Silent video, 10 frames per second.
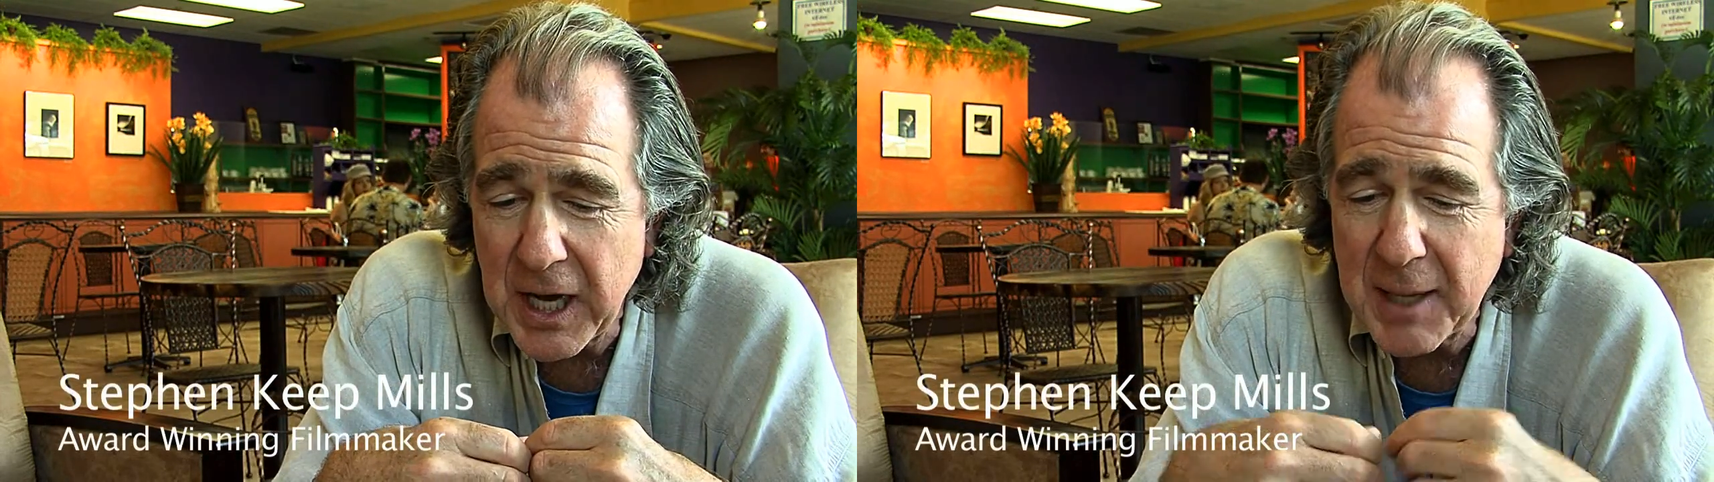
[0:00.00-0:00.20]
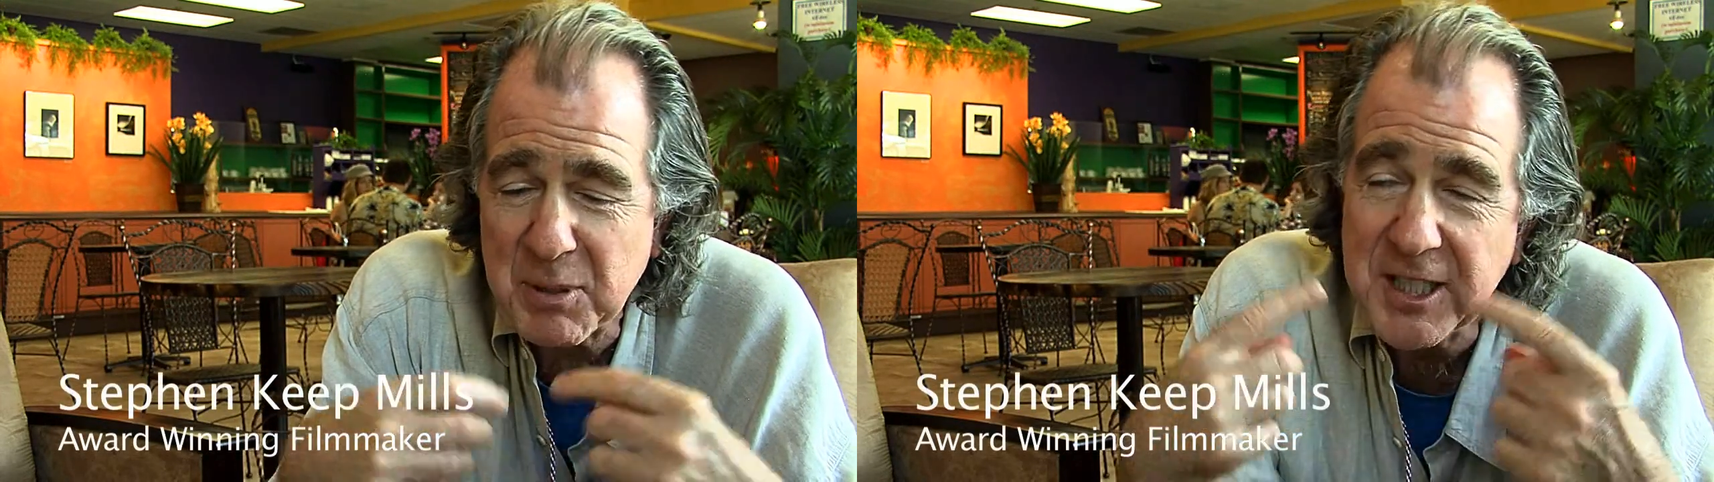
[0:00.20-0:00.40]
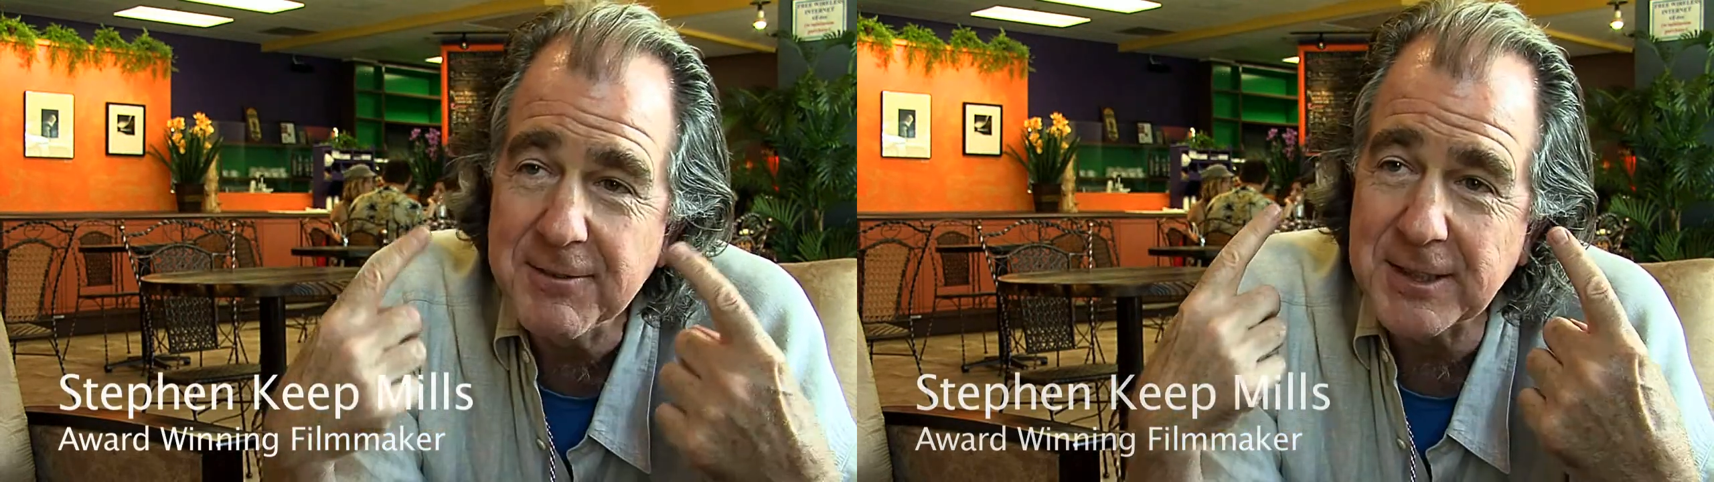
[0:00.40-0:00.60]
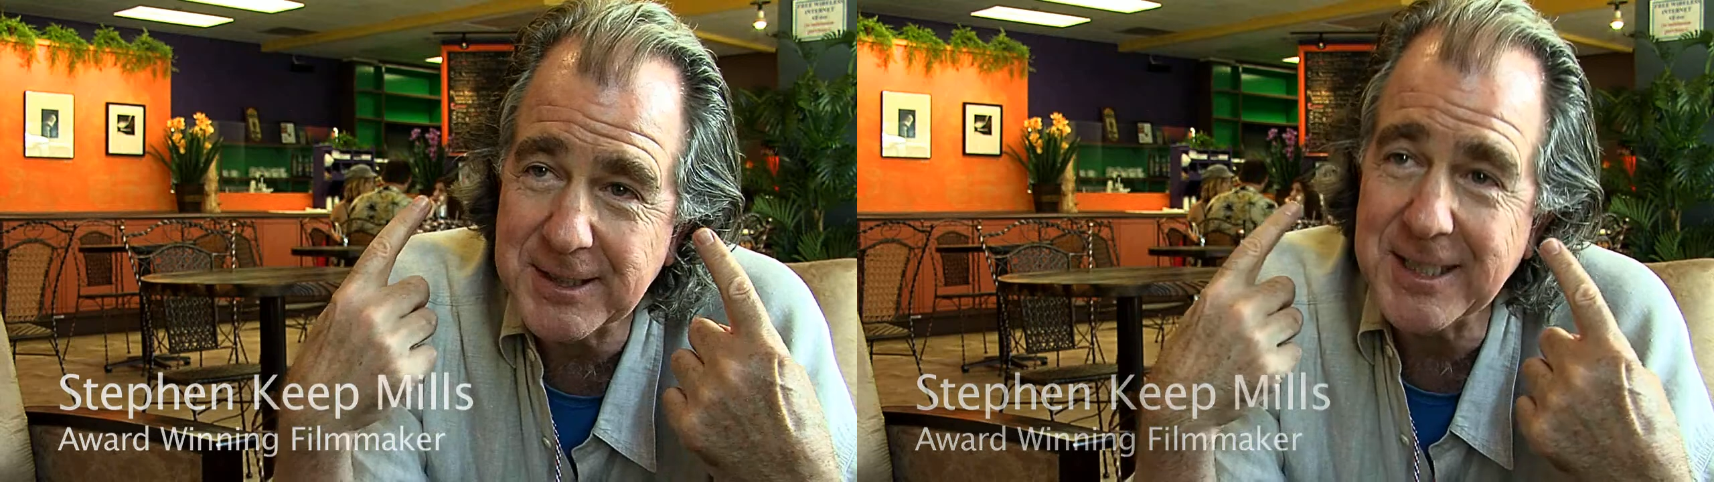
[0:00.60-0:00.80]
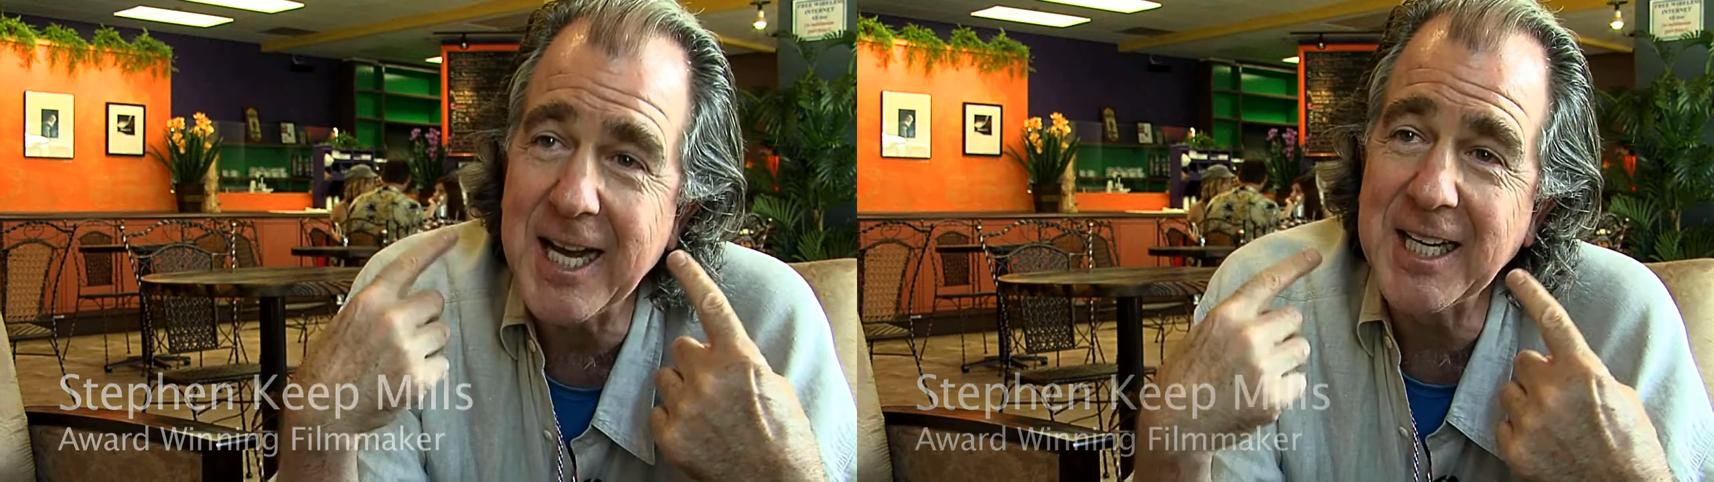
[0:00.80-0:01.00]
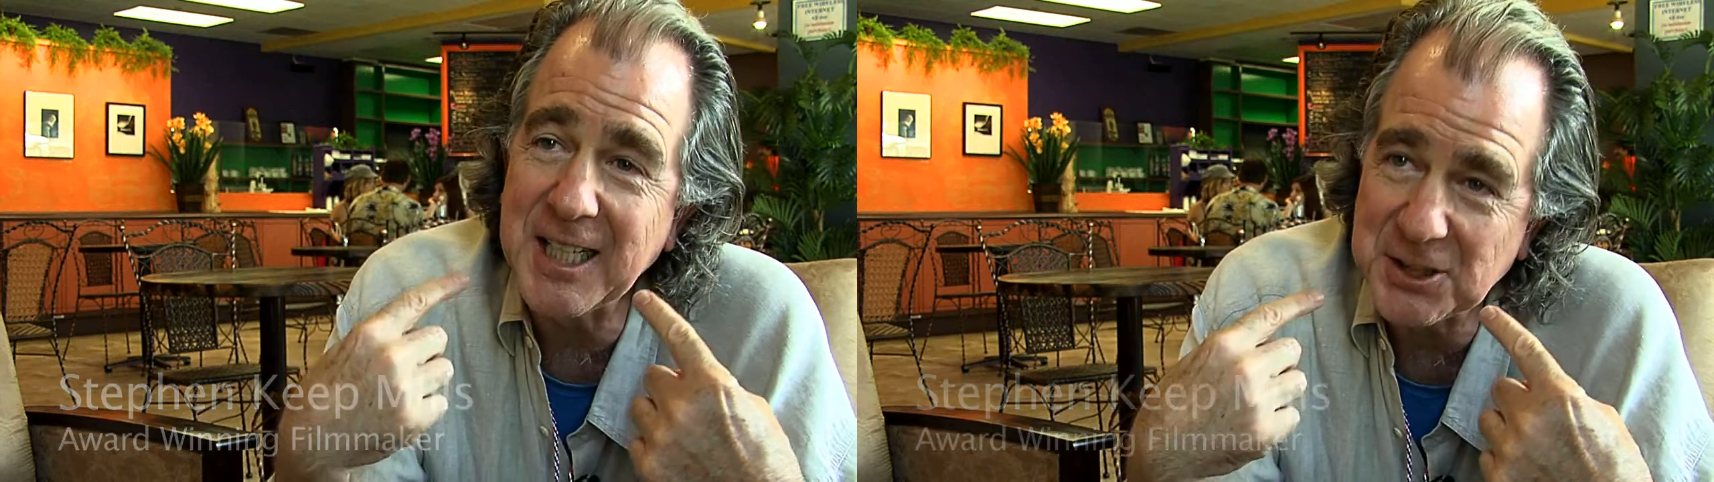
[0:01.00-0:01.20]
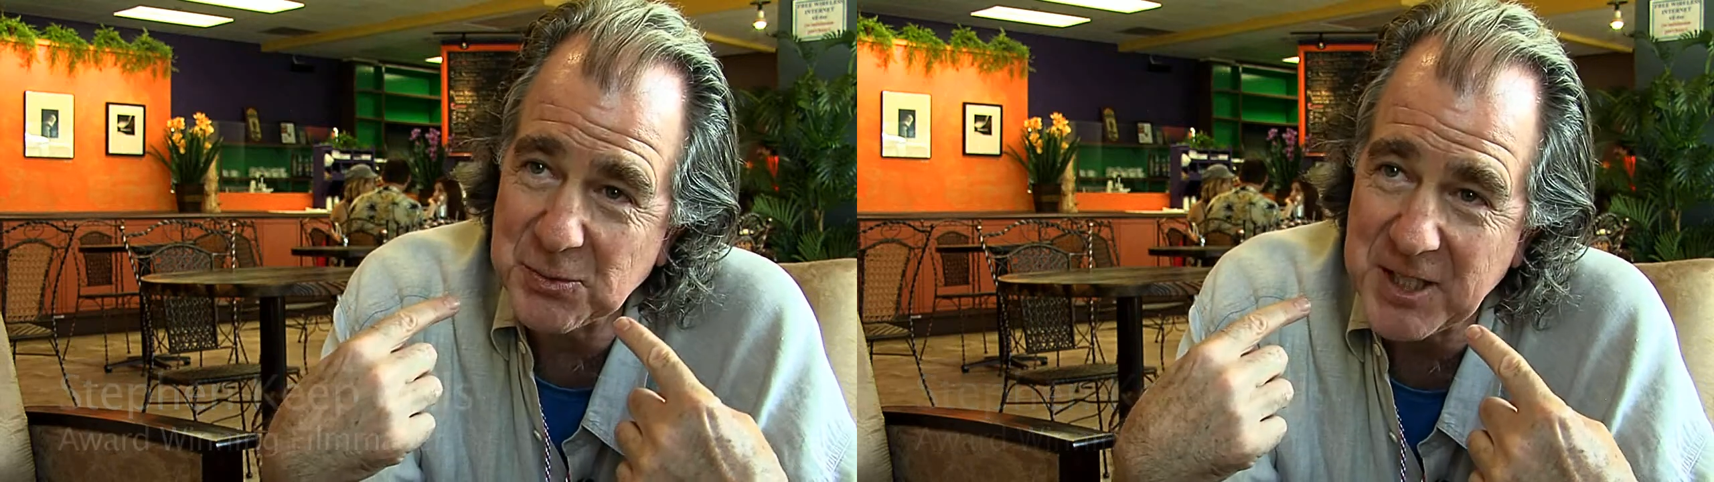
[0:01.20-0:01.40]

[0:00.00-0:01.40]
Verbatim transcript: I believe inside us